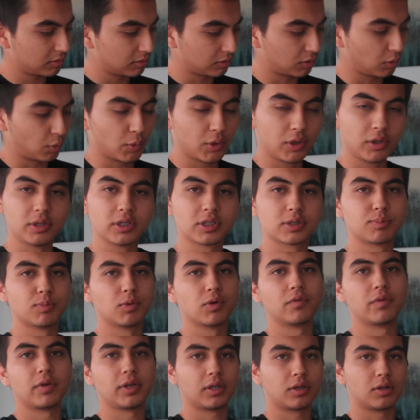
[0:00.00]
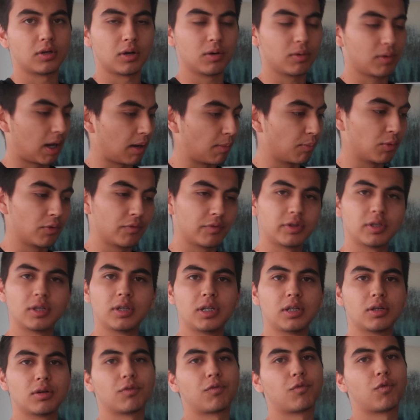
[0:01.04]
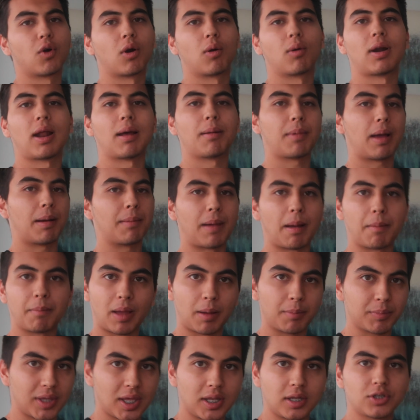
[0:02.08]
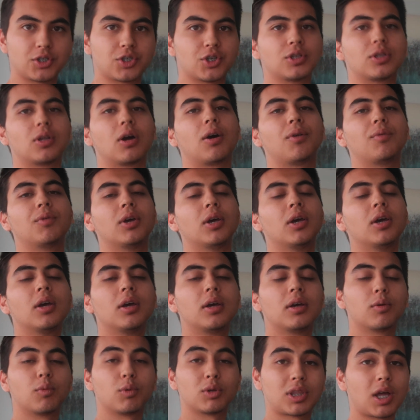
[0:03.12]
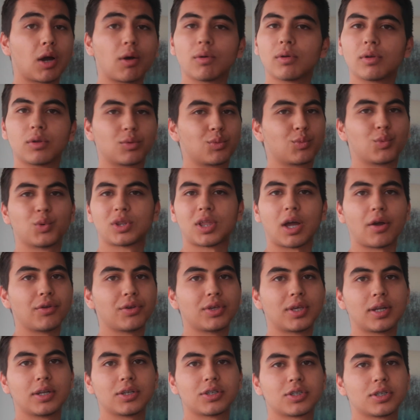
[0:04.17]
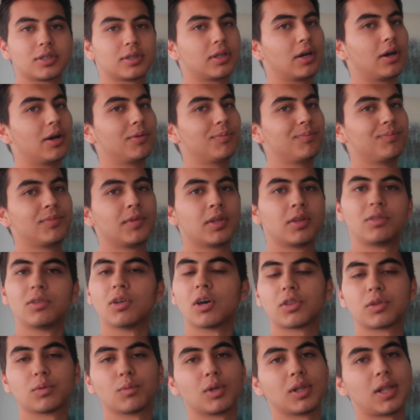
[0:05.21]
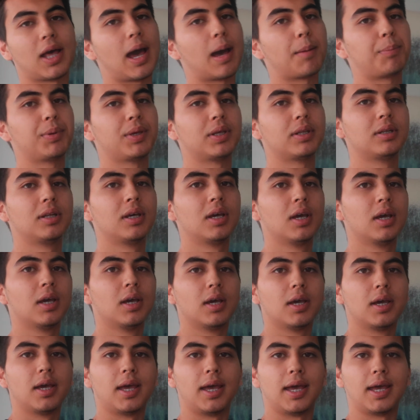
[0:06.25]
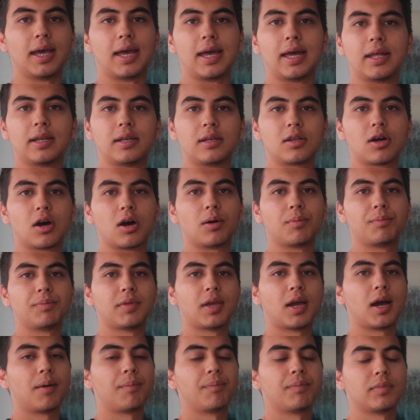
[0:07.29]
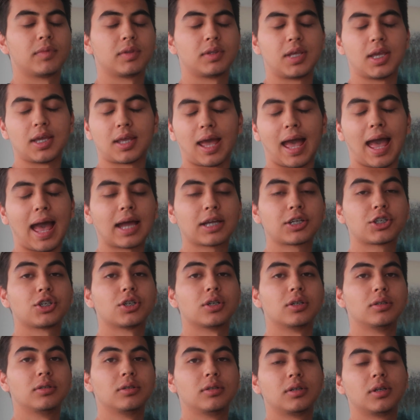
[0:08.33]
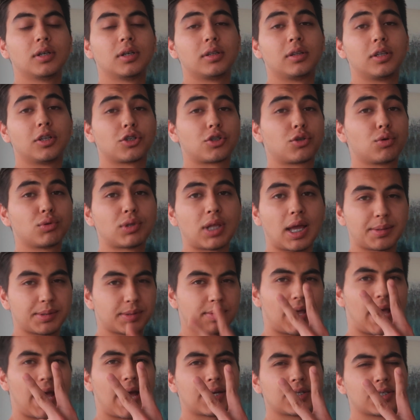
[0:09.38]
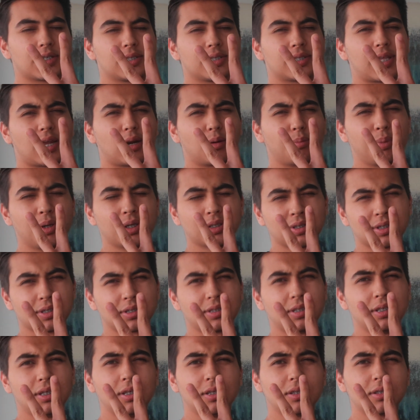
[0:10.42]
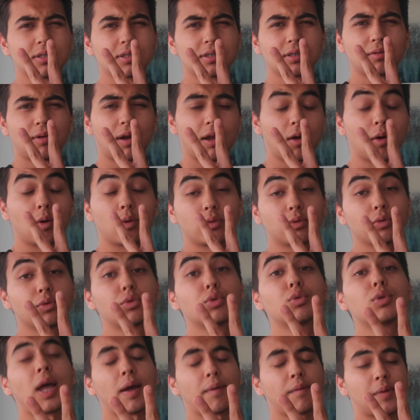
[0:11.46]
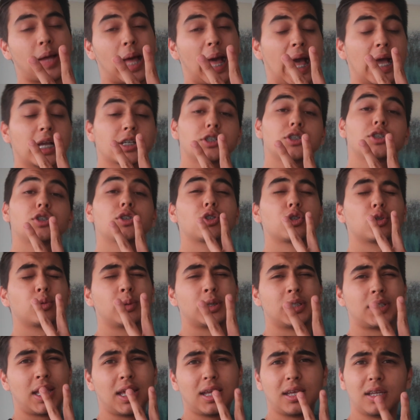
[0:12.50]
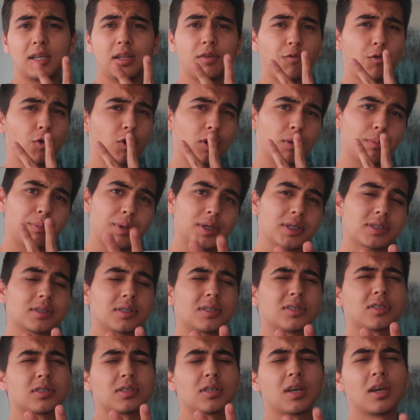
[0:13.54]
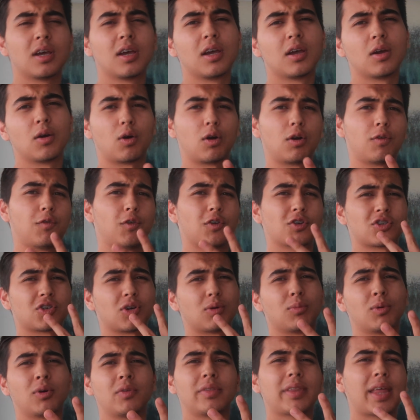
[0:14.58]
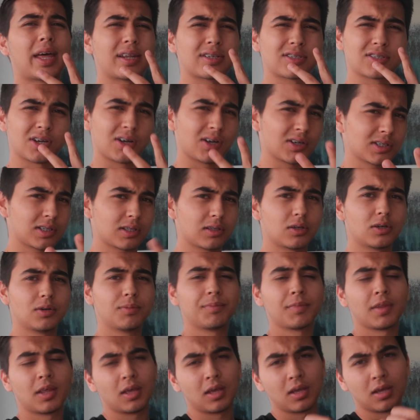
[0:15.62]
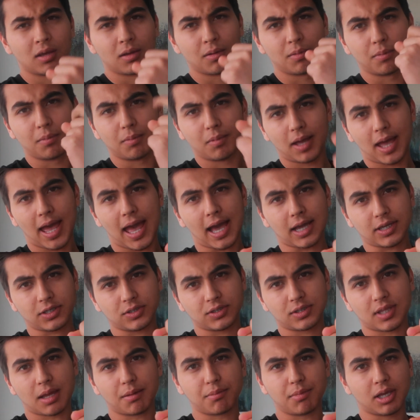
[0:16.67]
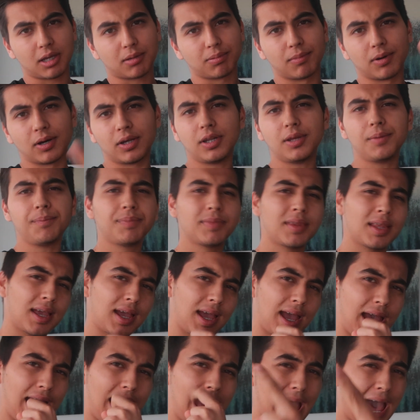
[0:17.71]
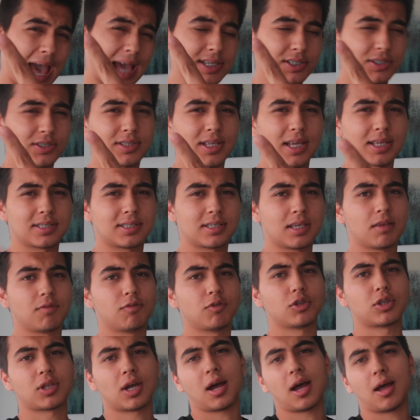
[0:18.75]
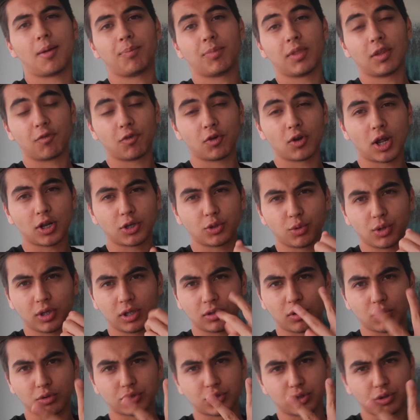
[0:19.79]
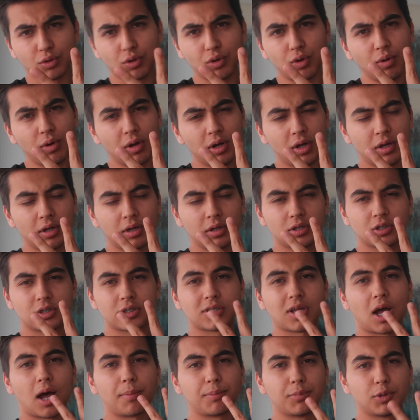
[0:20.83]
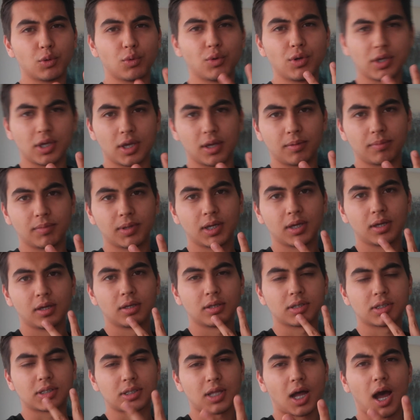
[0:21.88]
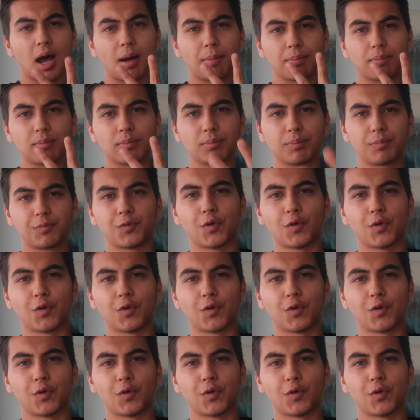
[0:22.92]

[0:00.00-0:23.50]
the wheel is moving, you know? I'm moving the needle forward. I'm getting shit done. Without you getting shit done, nothing will happen. And yeah, take action. There's 2 types of actions that a business needs, right? Or the 2 types of actions you should be taking if you're in a business or if you're someone that is a hustler. Actions that make money actions that save you time. If you're not doing those two, stop doing it. Stop